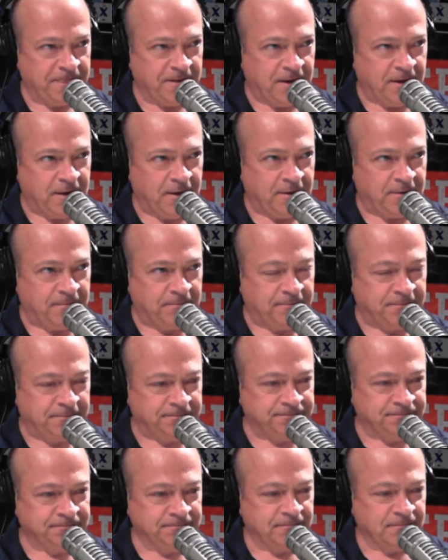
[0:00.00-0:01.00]

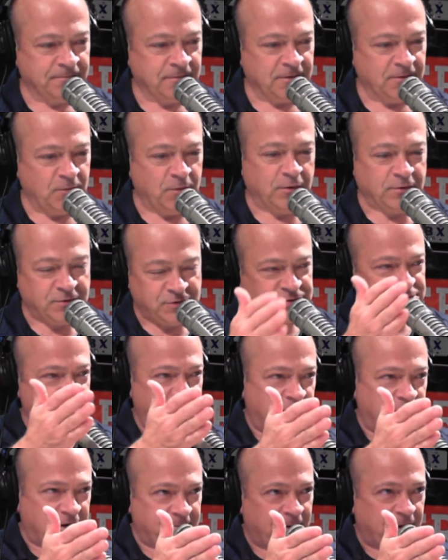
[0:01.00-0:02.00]
Um, we were just
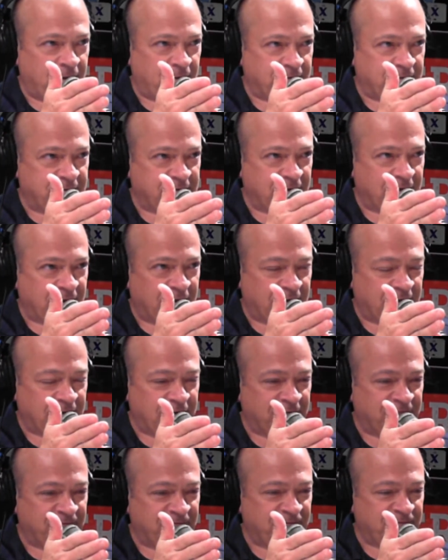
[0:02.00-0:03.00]
talking about uh,
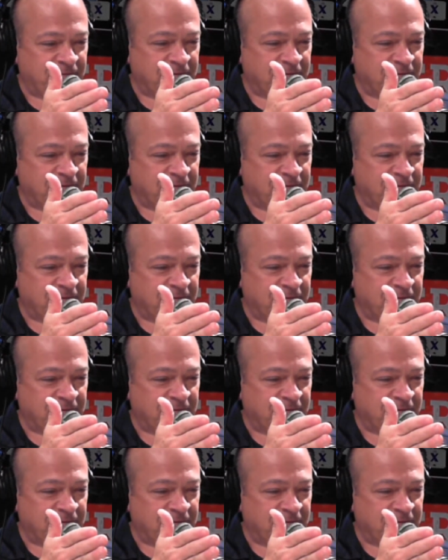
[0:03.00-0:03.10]
if